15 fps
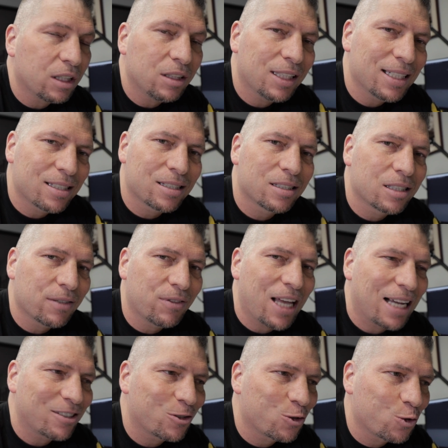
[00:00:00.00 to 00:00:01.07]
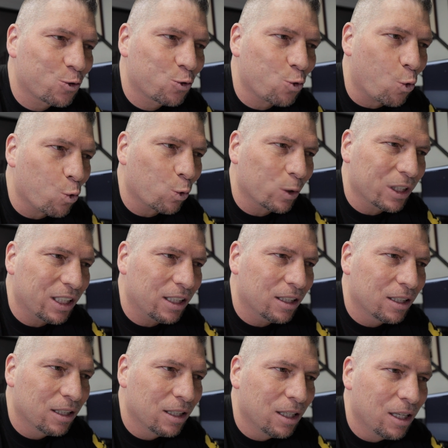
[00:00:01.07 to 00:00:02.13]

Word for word: The lessons of that story